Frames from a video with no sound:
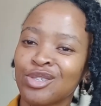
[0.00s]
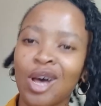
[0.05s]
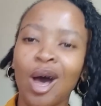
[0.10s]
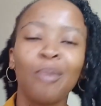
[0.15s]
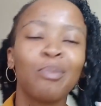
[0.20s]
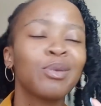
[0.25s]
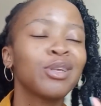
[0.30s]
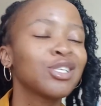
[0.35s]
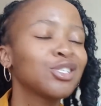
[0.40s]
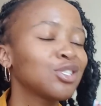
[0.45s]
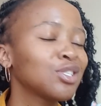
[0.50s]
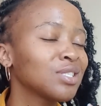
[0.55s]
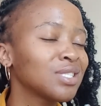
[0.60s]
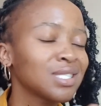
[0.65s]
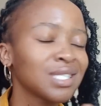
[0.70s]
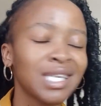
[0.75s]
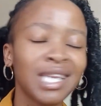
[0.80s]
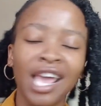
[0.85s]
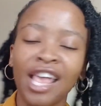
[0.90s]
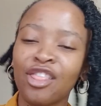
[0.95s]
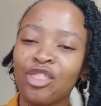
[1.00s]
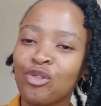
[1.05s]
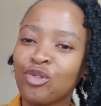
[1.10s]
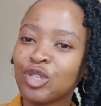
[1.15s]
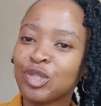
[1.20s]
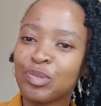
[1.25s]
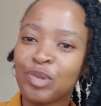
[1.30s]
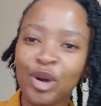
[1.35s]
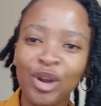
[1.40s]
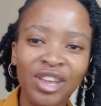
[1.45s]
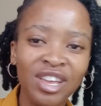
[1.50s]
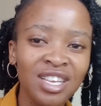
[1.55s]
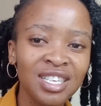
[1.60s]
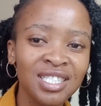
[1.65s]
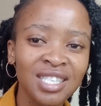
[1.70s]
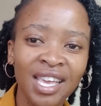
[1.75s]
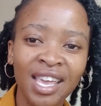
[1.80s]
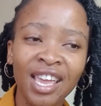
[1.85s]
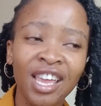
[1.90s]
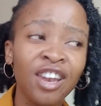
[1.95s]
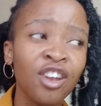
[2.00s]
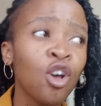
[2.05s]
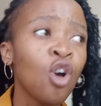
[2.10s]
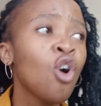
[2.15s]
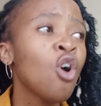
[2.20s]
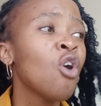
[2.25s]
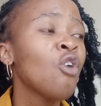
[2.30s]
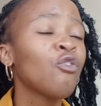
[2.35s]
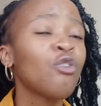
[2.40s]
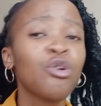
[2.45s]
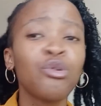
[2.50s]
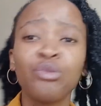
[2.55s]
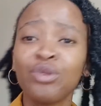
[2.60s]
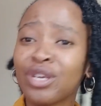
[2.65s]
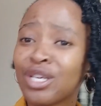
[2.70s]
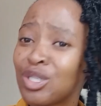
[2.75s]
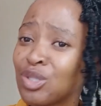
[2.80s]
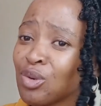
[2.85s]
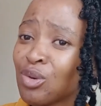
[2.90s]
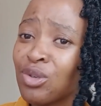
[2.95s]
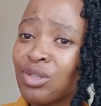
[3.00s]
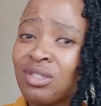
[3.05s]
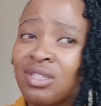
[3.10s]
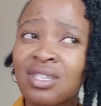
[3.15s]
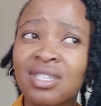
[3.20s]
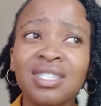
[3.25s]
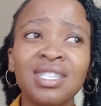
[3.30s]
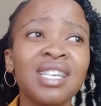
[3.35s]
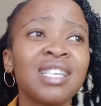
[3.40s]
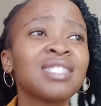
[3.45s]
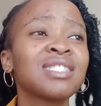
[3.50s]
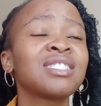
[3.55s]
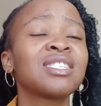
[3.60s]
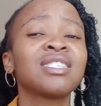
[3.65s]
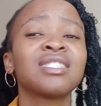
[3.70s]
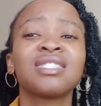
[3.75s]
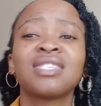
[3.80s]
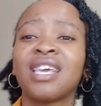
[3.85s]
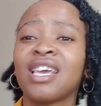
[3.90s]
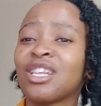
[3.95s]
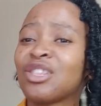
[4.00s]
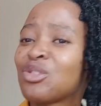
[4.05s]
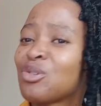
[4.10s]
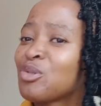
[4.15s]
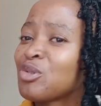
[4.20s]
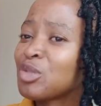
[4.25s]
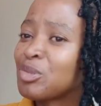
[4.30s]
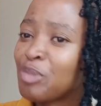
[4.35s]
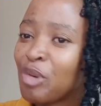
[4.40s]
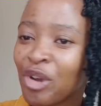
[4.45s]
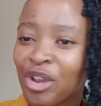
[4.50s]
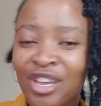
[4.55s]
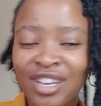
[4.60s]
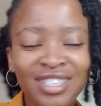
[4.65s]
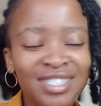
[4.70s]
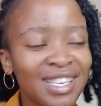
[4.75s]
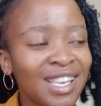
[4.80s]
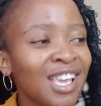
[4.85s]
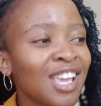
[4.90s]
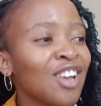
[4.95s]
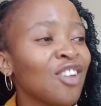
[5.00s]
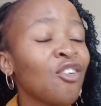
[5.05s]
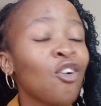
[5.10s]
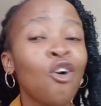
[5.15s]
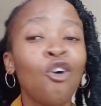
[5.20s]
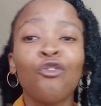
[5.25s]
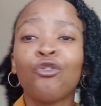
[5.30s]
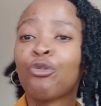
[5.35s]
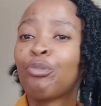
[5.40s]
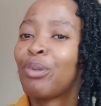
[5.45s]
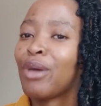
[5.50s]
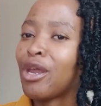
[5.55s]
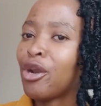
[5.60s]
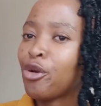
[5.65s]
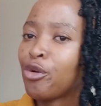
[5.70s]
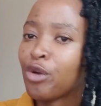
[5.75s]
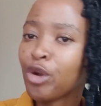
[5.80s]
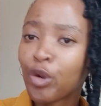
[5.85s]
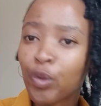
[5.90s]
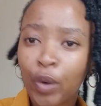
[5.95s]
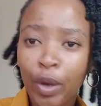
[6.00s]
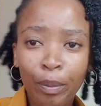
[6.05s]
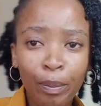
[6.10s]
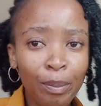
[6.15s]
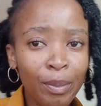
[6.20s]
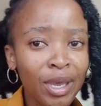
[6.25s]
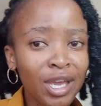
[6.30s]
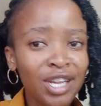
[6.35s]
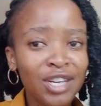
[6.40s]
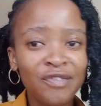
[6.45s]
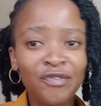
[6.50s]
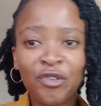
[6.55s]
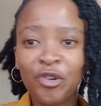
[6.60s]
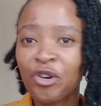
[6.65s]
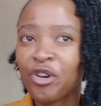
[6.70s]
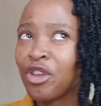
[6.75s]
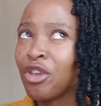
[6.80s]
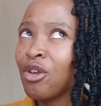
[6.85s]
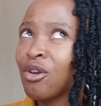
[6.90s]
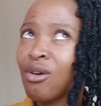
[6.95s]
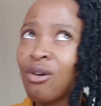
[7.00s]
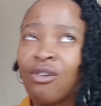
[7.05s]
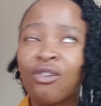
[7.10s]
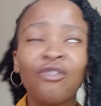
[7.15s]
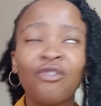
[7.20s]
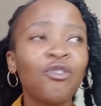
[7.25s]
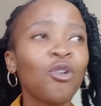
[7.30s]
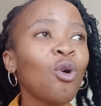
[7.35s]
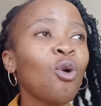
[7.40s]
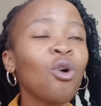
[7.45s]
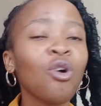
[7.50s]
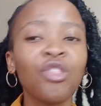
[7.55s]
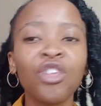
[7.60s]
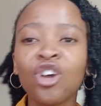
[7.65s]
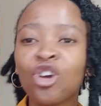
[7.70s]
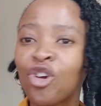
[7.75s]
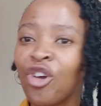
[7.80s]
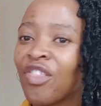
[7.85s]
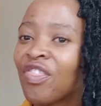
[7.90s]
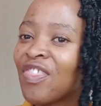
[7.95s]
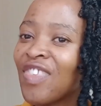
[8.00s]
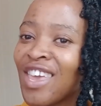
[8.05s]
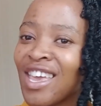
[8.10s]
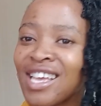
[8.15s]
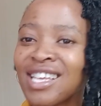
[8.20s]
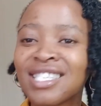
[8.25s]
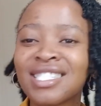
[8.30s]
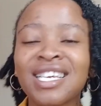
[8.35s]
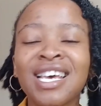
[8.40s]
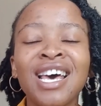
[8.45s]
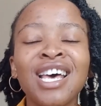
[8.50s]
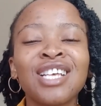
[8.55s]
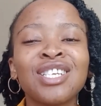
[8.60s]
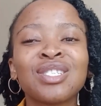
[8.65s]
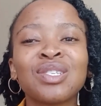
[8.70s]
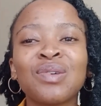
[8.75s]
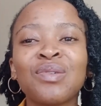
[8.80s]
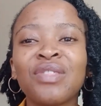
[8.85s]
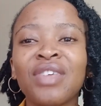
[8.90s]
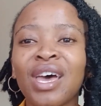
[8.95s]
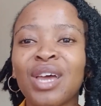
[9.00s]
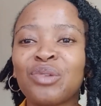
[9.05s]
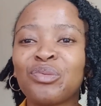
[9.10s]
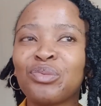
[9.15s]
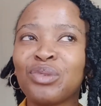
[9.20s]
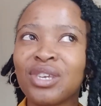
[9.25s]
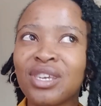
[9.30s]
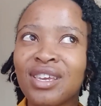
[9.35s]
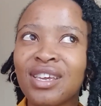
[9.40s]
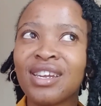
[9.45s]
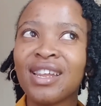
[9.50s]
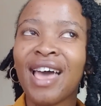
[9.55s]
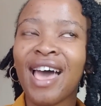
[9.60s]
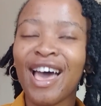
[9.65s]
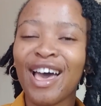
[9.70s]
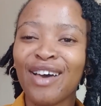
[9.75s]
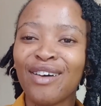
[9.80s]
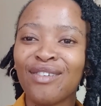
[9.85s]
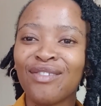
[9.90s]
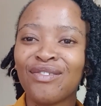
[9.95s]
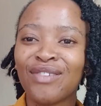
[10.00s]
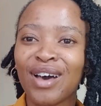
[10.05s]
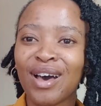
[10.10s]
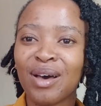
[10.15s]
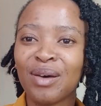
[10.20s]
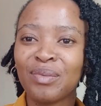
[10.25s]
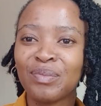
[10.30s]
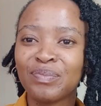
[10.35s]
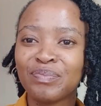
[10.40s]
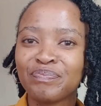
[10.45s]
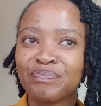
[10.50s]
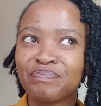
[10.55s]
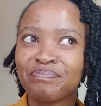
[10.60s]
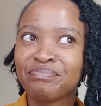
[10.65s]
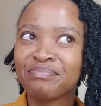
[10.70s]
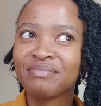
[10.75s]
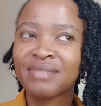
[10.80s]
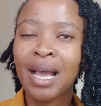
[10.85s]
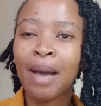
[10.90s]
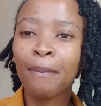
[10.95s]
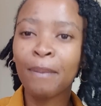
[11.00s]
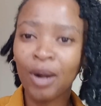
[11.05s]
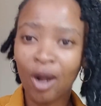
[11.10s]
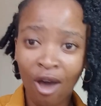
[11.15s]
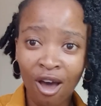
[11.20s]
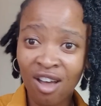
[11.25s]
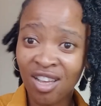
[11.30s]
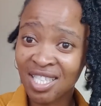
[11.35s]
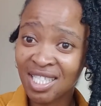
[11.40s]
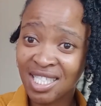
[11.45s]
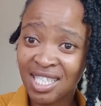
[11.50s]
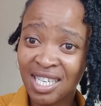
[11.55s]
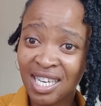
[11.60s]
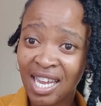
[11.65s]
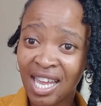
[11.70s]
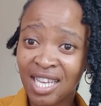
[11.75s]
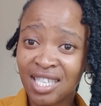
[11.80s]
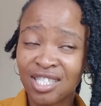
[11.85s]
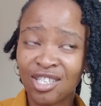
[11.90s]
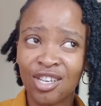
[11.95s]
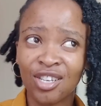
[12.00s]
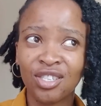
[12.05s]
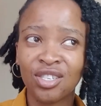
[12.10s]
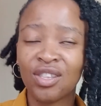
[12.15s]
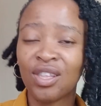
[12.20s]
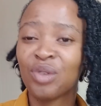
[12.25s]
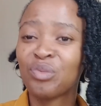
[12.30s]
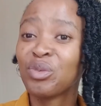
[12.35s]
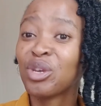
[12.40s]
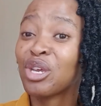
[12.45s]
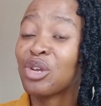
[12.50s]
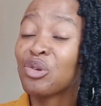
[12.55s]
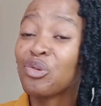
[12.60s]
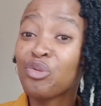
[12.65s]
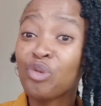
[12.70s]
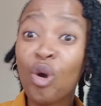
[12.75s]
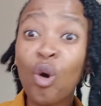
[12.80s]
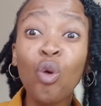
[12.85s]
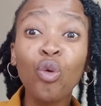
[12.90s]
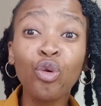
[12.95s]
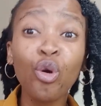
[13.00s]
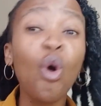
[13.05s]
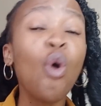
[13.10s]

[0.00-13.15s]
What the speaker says: top. Let's just get those prayers in for resources. Let's just get those prayers in for better equipment, for, you know, for all the good things, so that we can have a blast next year, so that we can grow